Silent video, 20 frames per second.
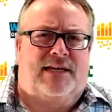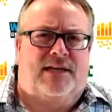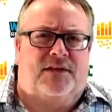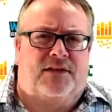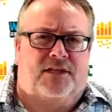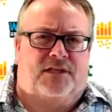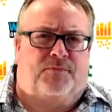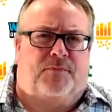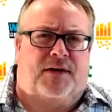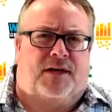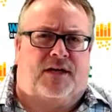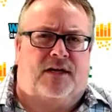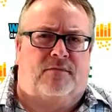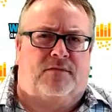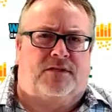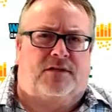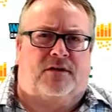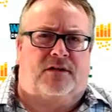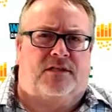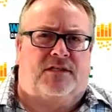This pick comes
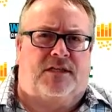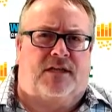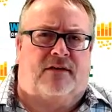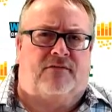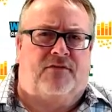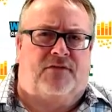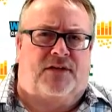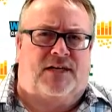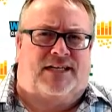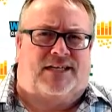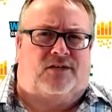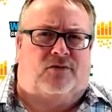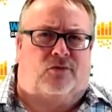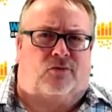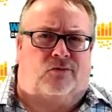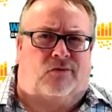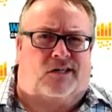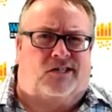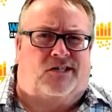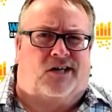courtesy of The
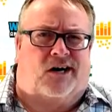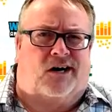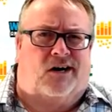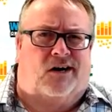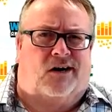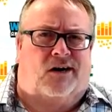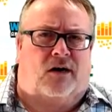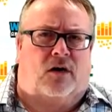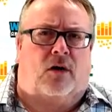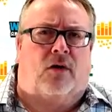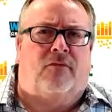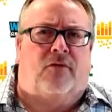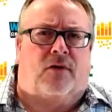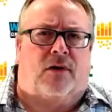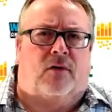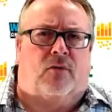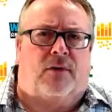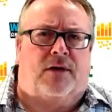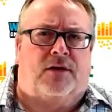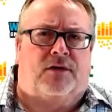Crusher over
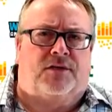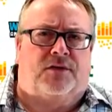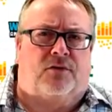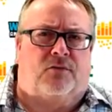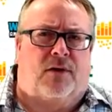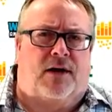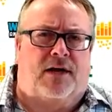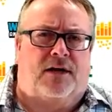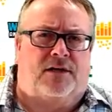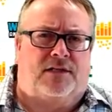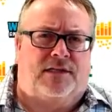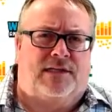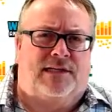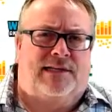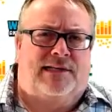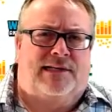at Winners and Whiners.